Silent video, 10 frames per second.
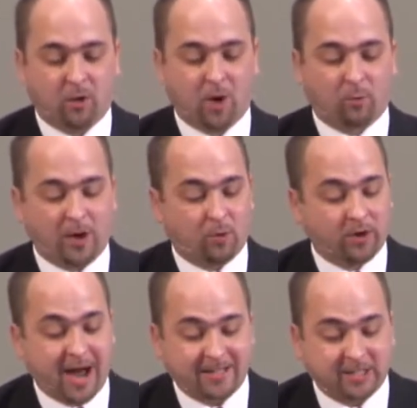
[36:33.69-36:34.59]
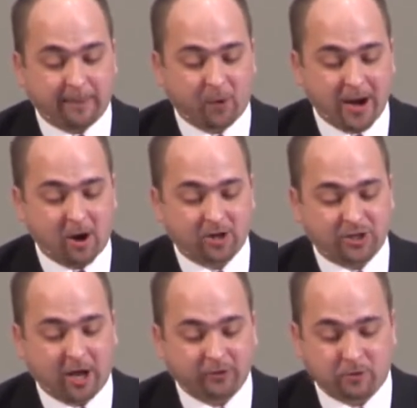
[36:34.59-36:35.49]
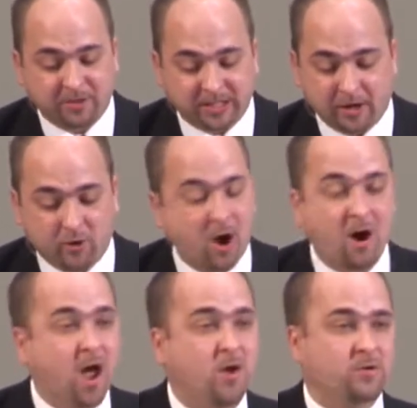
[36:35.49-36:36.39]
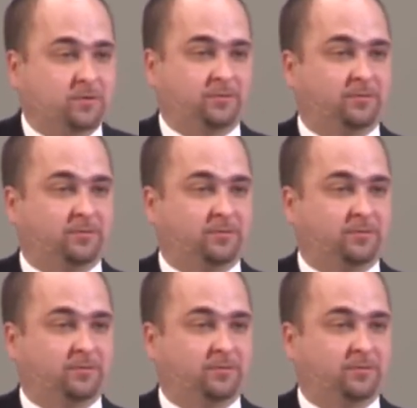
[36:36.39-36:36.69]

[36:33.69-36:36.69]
when we will not separate ourselves from sin on our own.